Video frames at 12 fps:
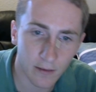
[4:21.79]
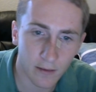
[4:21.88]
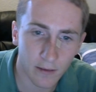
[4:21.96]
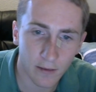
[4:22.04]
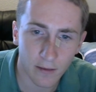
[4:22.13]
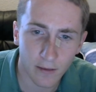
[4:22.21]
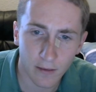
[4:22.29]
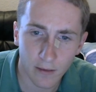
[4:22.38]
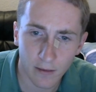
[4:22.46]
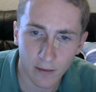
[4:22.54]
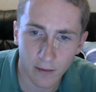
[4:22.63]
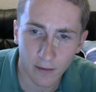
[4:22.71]

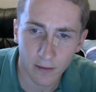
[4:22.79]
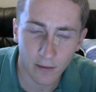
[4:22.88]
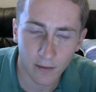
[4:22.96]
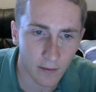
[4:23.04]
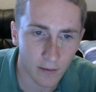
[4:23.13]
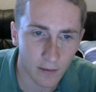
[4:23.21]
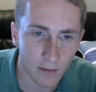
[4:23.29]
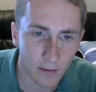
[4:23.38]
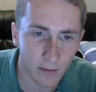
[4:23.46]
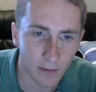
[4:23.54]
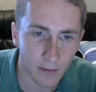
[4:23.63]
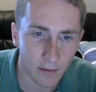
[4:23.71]

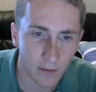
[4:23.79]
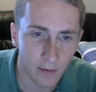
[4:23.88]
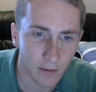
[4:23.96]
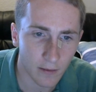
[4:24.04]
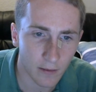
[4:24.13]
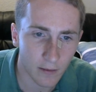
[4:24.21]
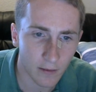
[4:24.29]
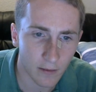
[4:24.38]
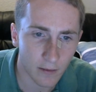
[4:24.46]
(no one is talking)